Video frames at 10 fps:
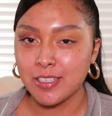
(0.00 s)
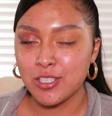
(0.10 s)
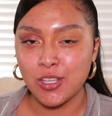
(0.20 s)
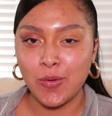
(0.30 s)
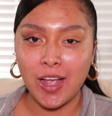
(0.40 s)

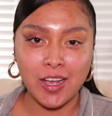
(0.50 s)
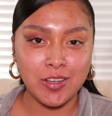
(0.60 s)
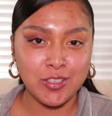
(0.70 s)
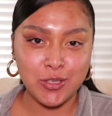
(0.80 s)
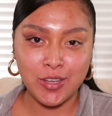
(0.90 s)
So
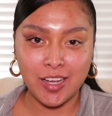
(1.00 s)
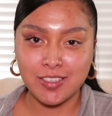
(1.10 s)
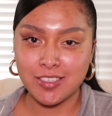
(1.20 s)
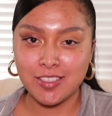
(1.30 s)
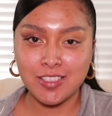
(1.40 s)
as you guys
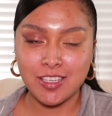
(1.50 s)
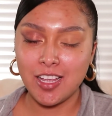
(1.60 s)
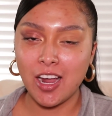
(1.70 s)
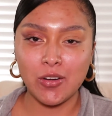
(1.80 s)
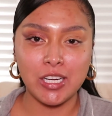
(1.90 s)
can see,
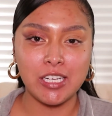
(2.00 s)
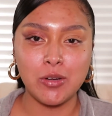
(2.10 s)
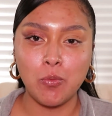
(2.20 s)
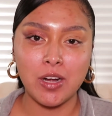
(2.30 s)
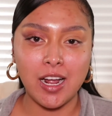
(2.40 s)
I already
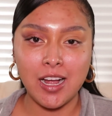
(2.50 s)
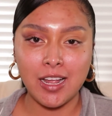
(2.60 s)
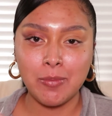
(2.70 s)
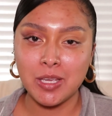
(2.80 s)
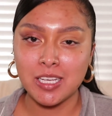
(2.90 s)
did one eye
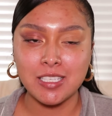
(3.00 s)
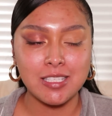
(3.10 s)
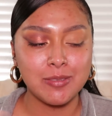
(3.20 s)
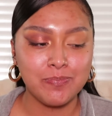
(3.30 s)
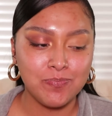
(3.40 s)

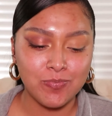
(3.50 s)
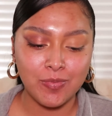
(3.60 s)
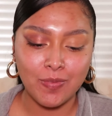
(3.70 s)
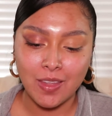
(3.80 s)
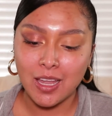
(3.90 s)
because
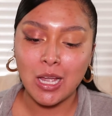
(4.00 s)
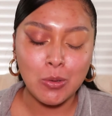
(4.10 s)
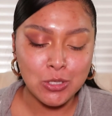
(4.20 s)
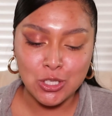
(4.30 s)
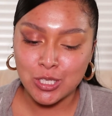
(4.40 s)
I
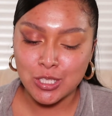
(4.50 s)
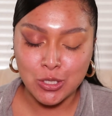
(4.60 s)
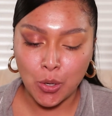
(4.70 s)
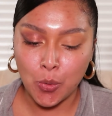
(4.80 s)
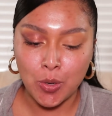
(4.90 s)
was just
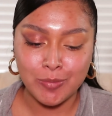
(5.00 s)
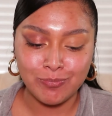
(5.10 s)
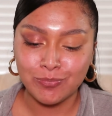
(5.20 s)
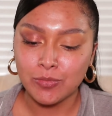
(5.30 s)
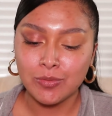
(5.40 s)
so
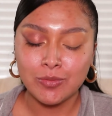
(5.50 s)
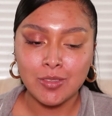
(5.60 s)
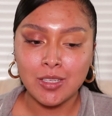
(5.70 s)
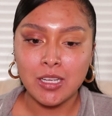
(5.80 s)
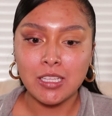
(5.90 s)

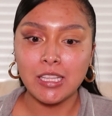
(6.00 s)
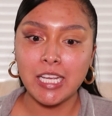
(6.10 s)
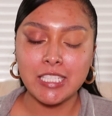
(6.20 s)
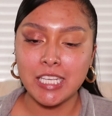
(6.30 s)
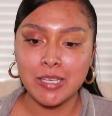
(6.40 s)

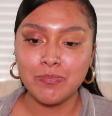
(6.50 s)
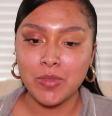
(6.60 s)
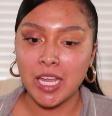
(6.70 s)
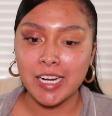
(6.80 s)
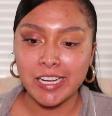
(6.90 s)
lazy
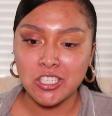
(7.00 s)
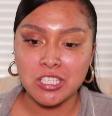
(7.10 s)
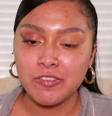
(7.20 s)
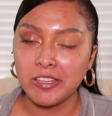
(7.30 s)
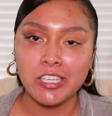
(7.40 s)
and I just
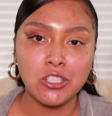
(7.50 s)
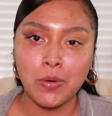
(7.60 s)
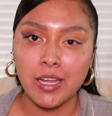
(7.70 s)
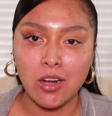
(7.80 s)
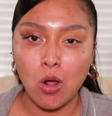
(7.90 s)
felt like
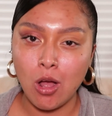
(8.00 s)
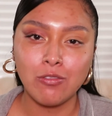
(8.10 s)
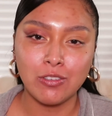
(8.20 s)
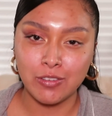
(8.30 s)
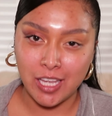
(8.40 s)
doing it off
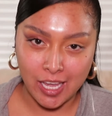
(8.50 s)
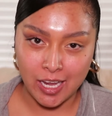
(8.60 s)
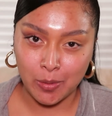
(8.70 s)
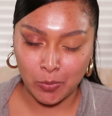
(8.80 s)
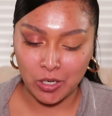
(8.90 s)
of
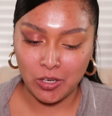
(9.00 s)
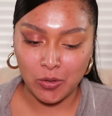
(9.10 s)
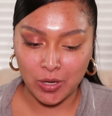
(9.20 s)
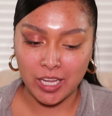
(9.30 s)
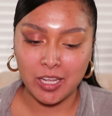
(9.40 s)
camera,
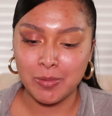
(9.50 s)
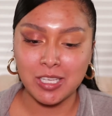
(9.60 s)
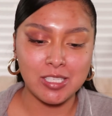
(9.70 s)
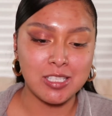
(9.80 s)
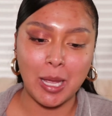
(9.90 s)
okay?
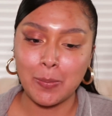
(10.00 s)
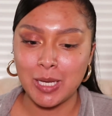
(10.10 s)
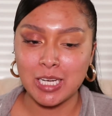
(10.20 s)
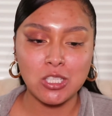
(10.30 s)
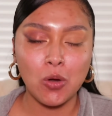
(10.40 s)
Because I
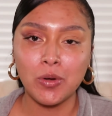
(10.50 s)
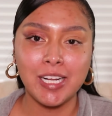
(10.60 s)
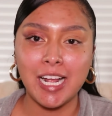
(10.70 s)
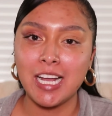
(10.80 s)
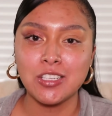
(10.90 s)
mean, it's already
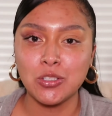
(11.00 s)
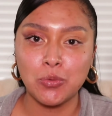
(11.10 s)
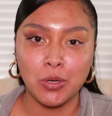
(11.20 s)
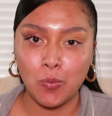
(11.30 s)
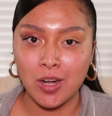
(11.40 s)
a hassle
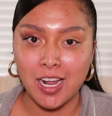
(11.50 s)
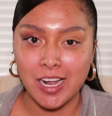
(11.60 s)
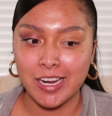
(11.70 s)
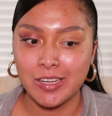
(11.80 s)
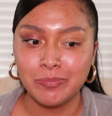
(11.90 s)
doing one
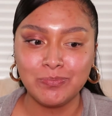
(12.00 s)
eye.